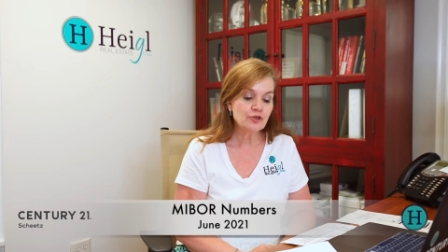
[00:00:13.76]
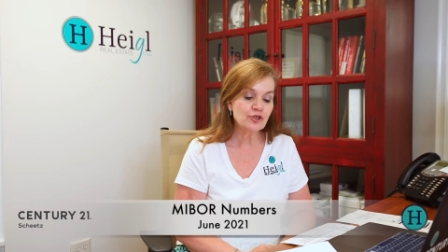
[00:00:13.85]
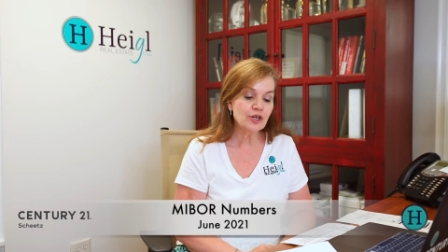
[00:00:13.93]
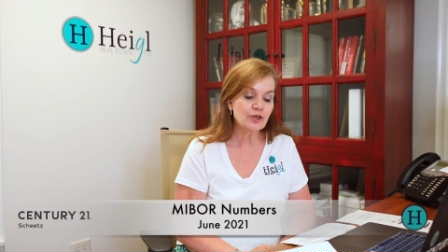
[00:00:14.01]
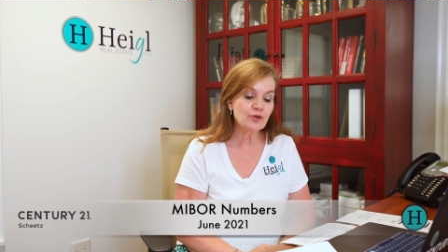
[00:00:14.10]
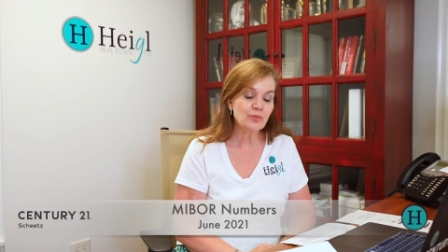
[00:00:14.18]

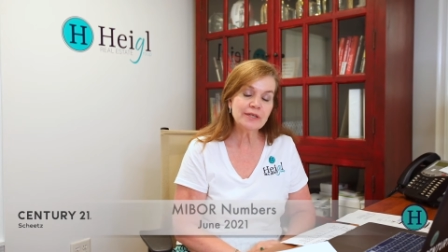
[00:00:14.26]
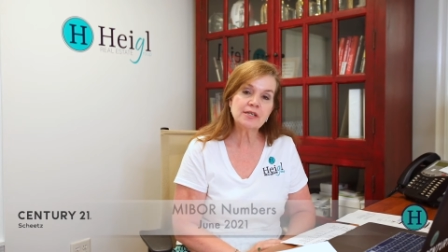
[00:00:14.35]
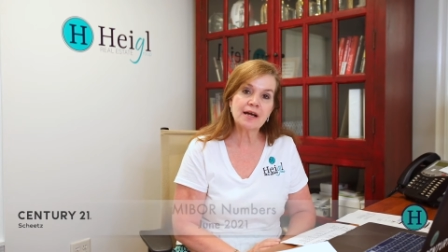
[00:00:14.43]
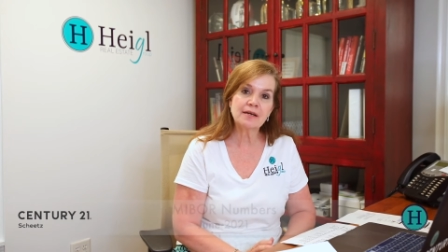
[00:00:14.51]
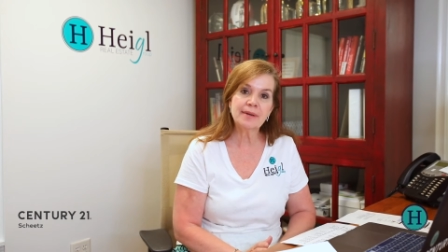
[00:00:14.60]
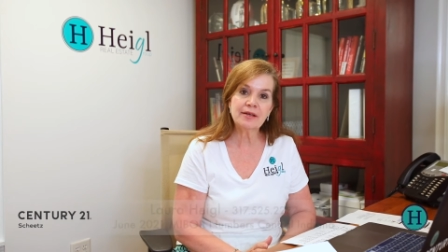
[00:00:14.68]
So we
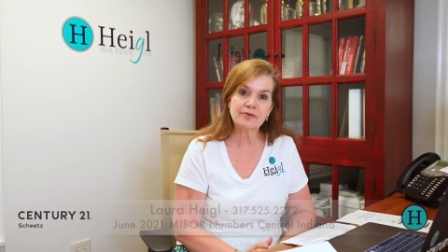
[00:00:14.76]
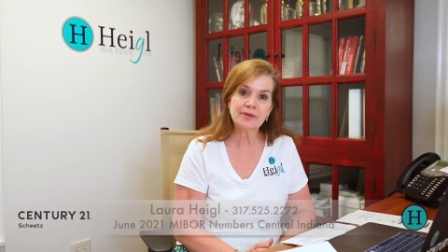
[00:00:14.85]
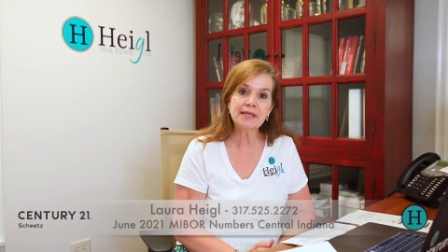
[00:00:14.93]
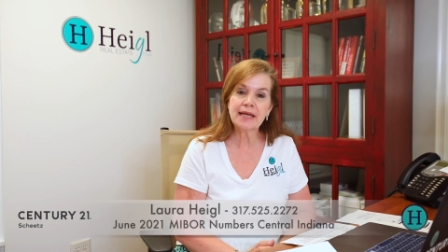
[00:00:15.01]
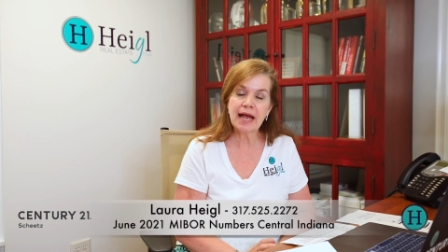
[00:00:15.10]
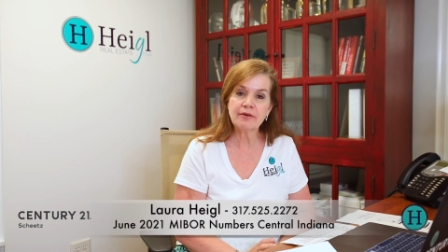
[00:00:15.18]
talk about
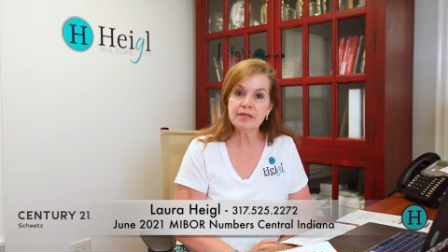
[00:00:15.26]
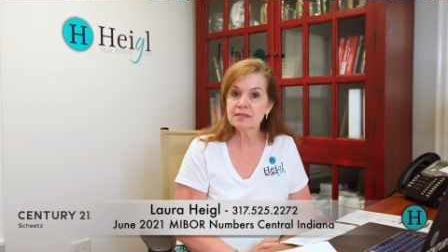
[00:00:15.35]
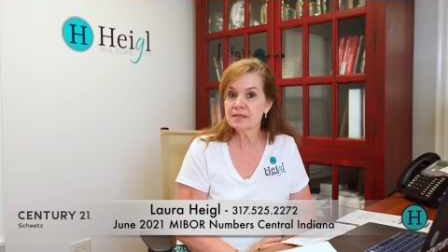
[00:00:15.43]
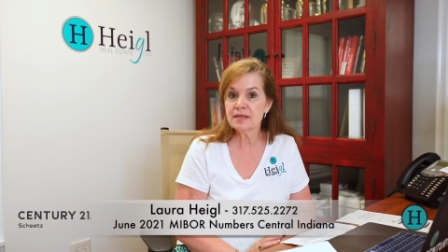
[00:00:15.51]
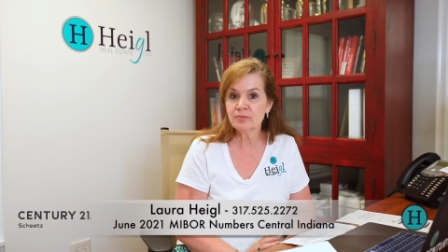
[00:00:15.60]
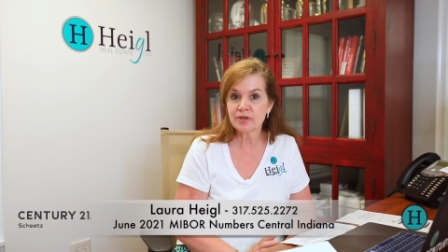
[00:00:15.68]
three
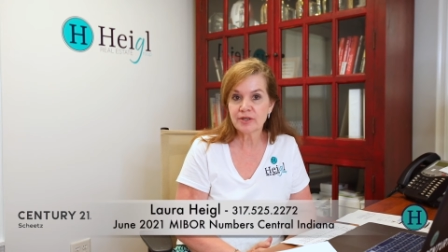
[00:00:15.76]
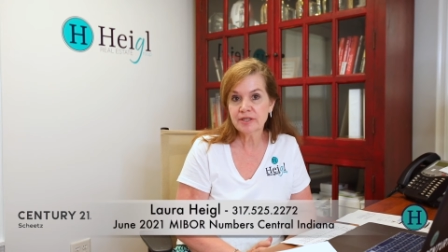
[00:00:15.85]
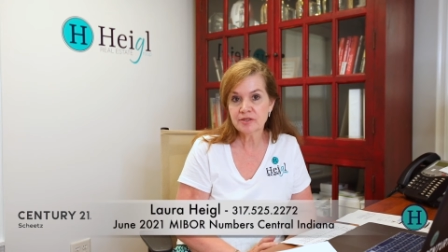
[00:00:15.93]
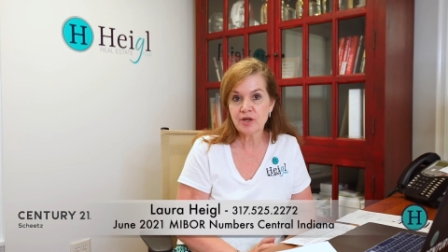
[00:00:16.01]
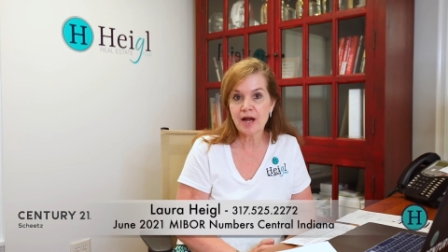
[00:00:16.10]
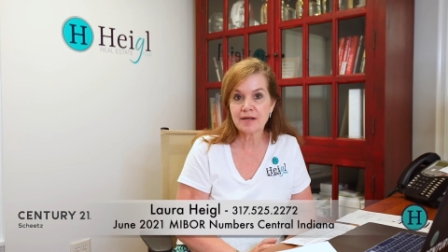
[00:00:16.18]
counties, and then we're going
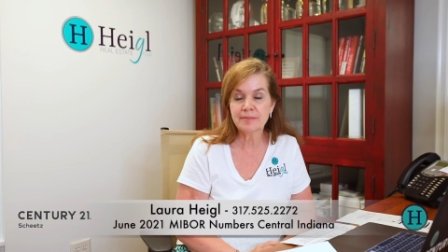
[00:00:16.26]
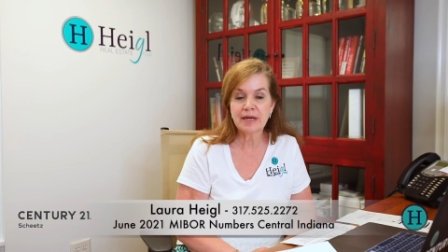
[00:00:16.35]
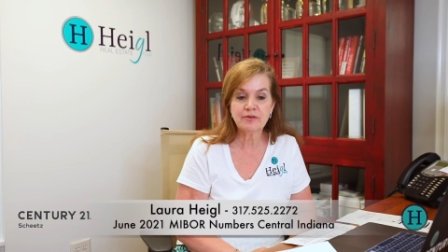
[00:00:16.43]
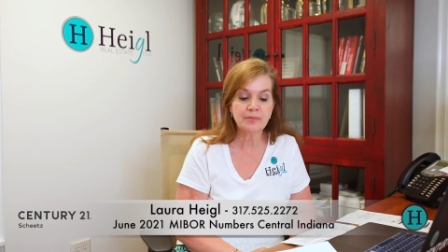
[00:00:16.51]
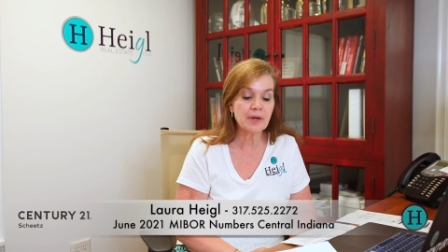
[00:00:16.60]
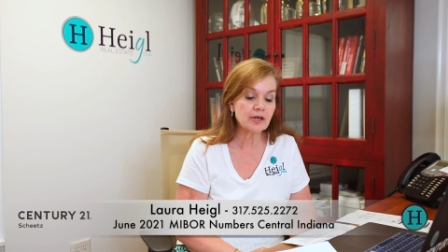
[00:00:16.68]
to talk
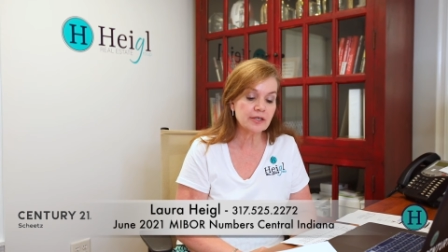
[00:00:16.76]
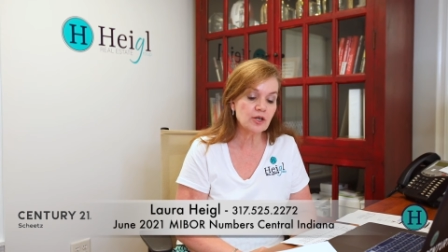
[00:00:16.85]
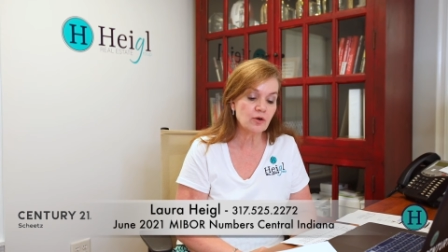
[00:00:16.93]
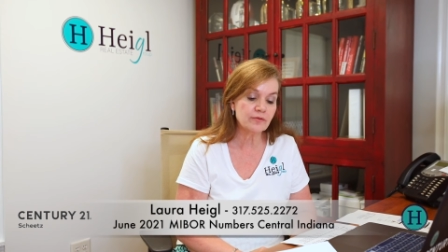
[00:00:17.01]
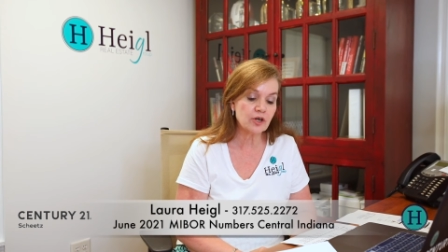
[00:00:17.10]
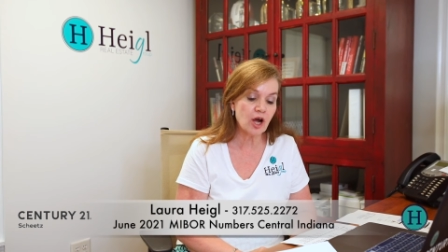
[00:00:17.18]
about the
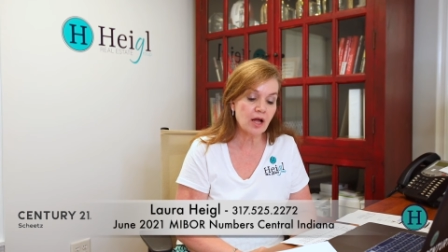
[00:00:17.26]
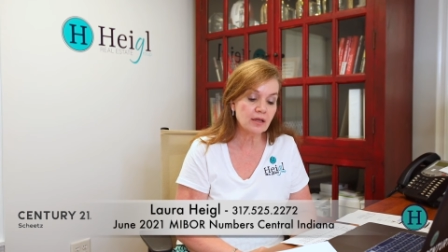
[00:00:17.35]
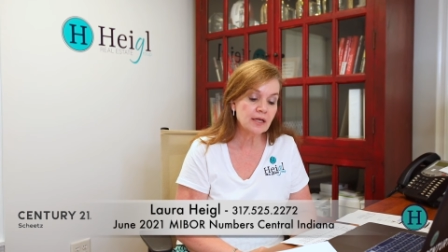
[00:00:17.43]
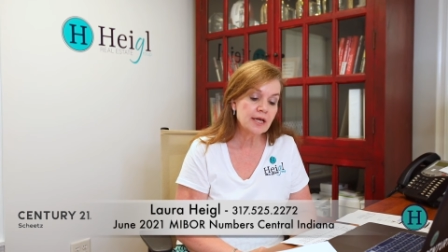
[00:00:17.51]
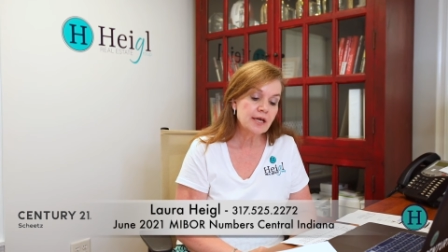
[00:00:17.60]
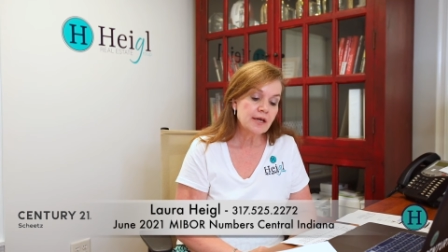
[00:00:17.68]
market overall.